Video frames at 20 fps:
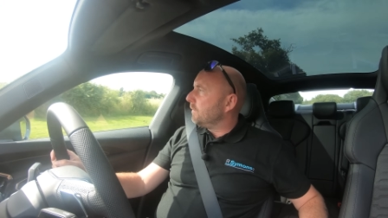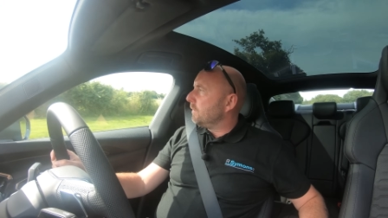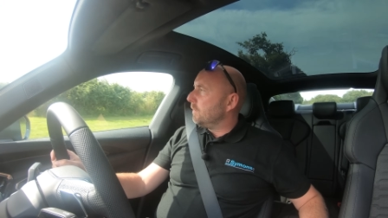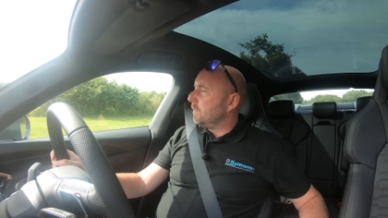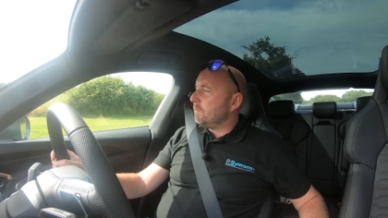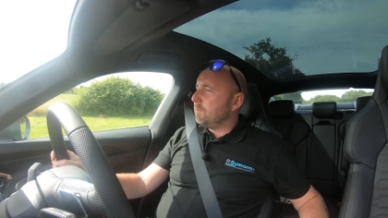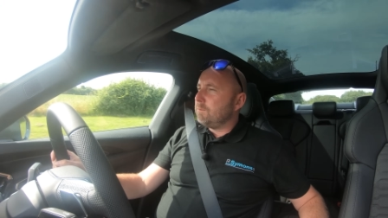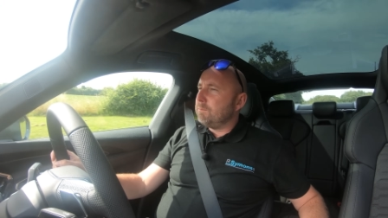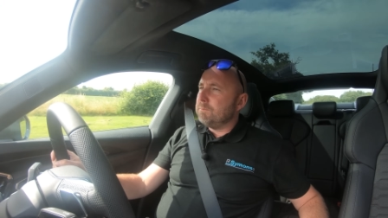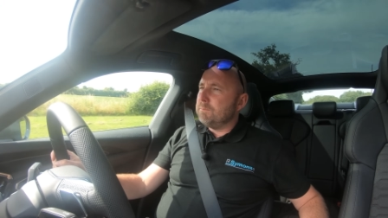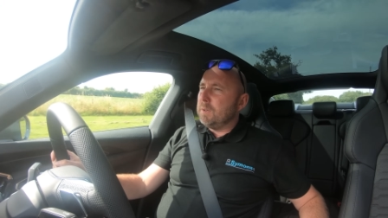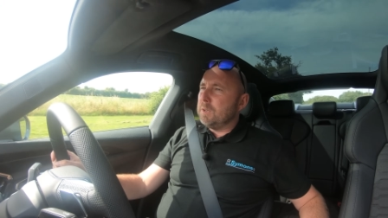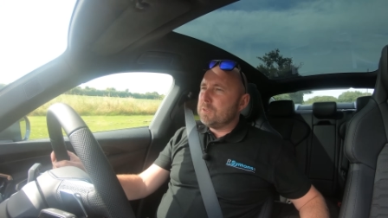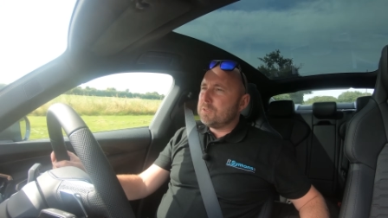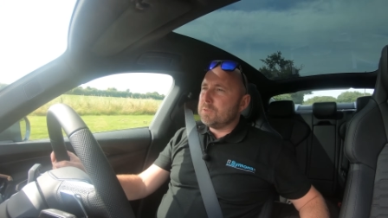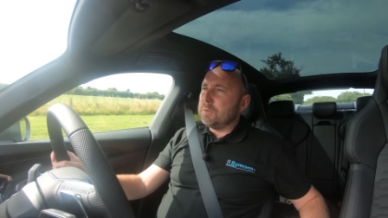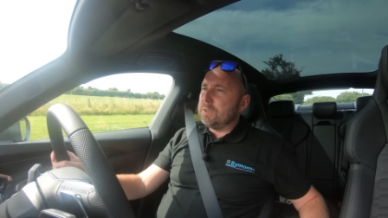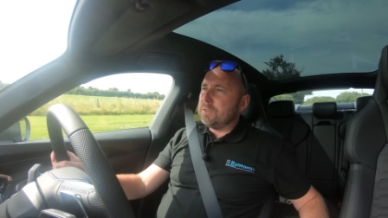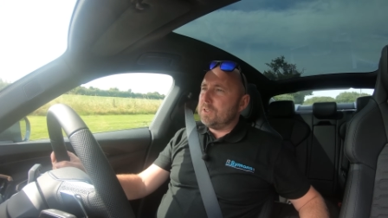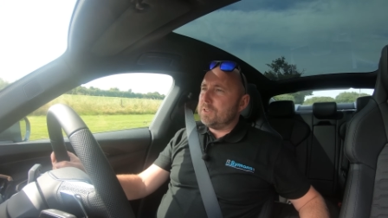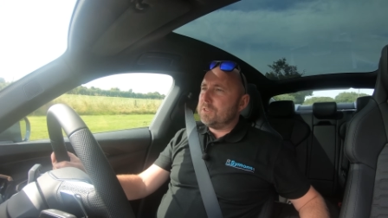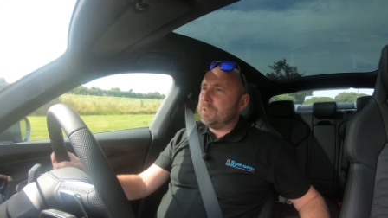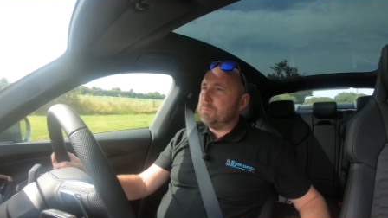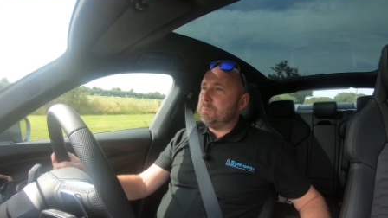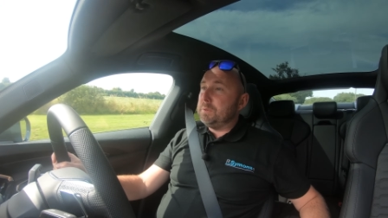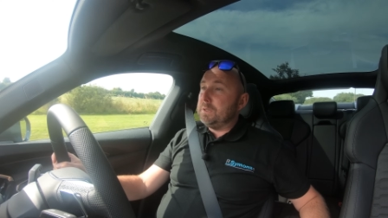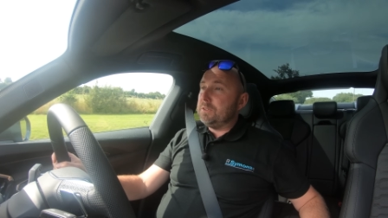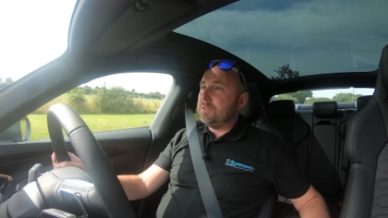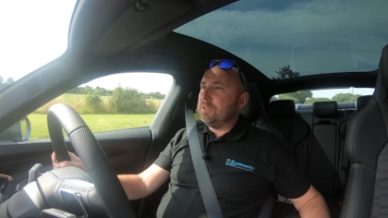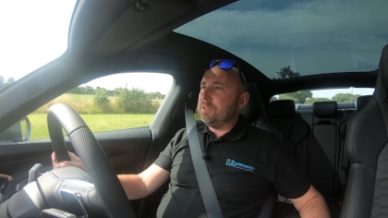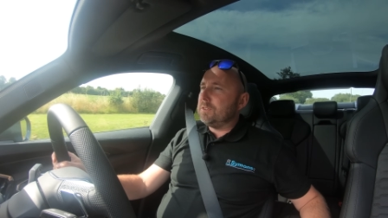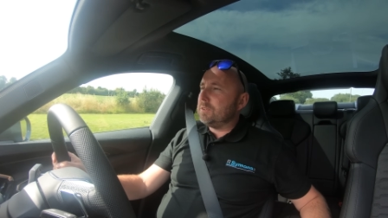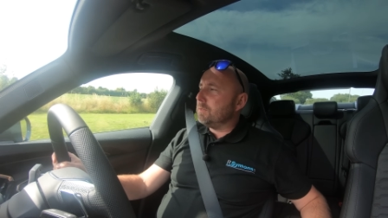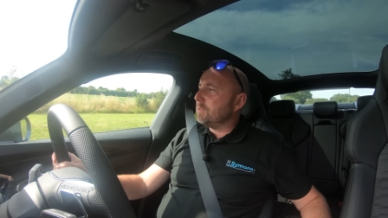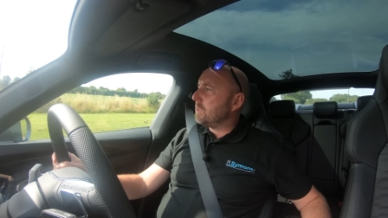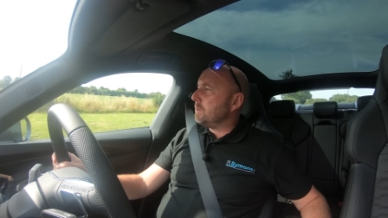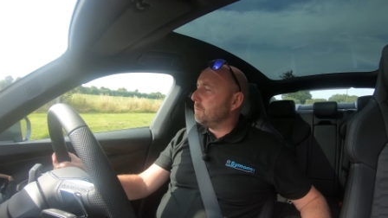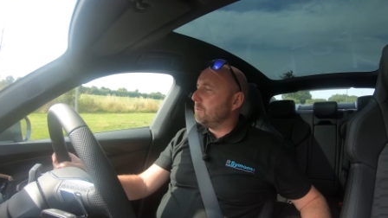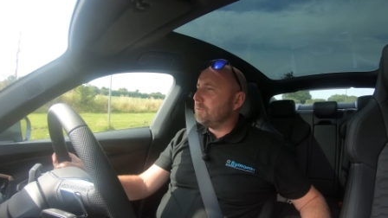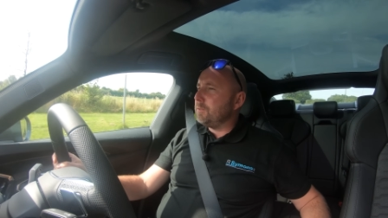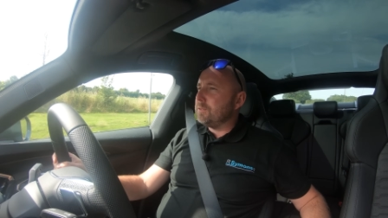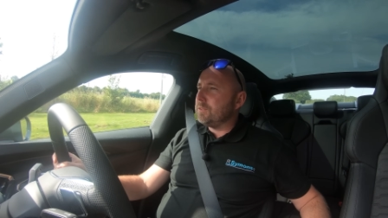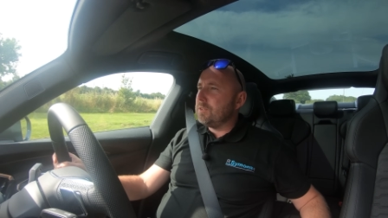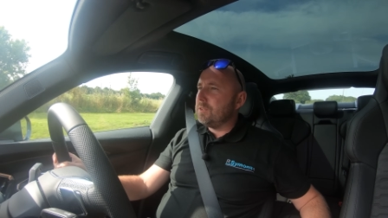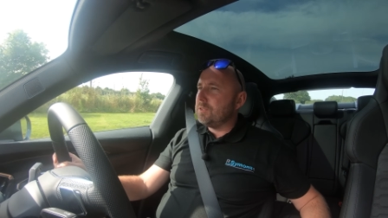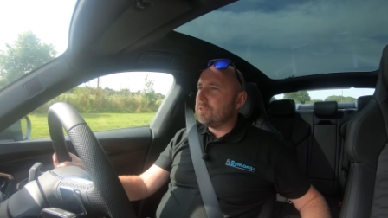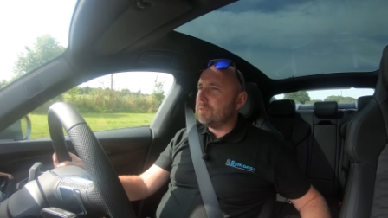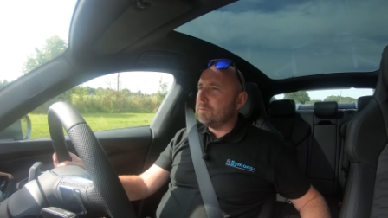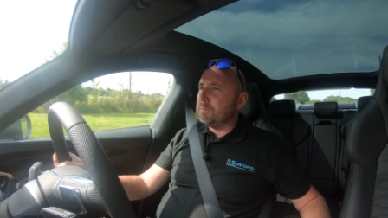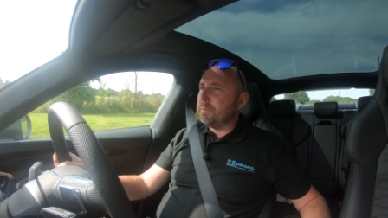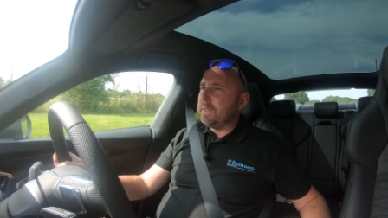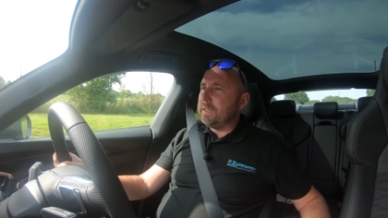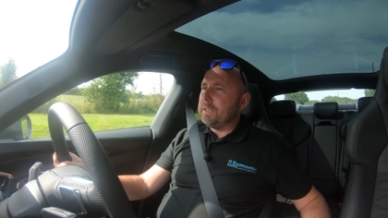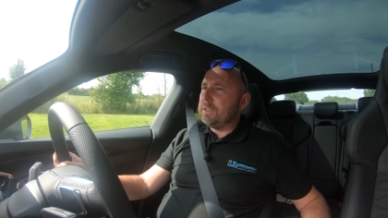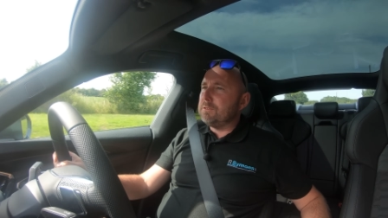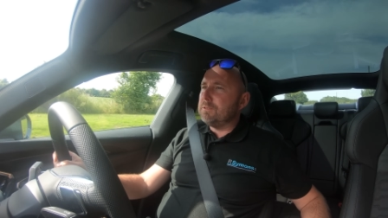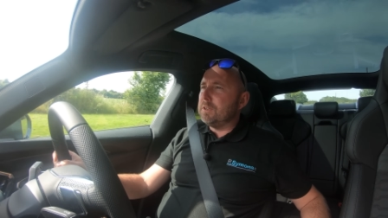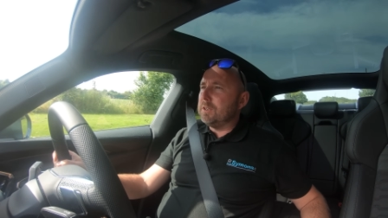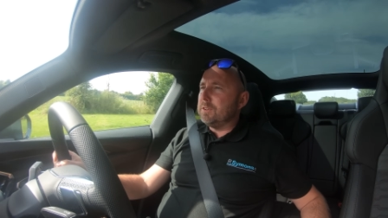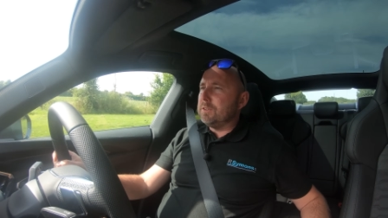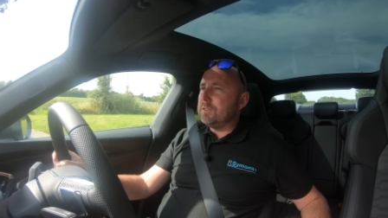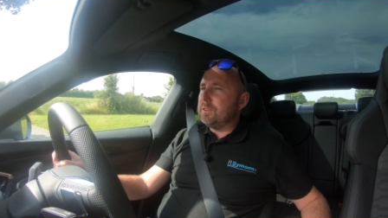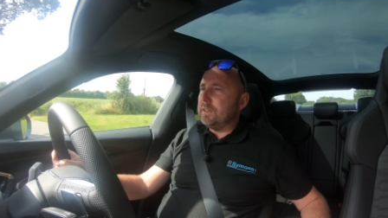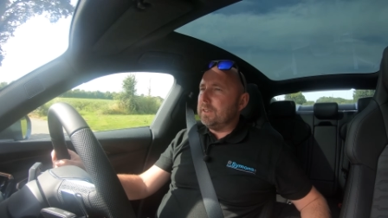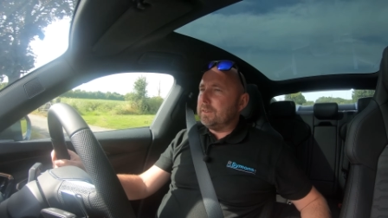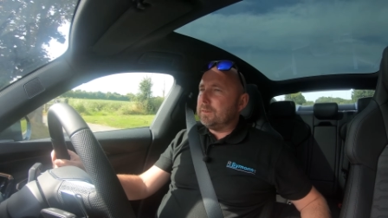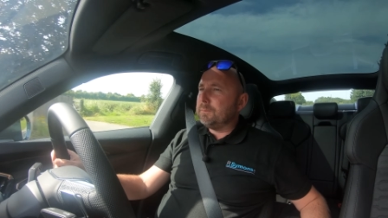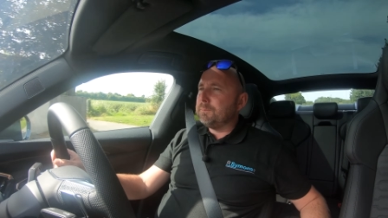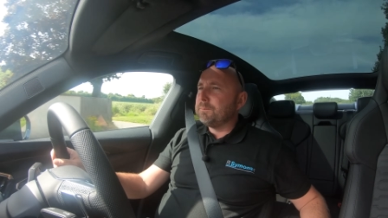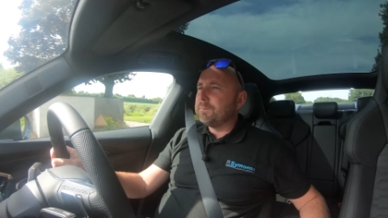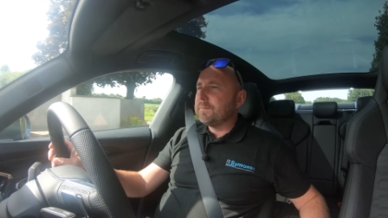The motorway is actually busy, so we've come off onto some A roads now.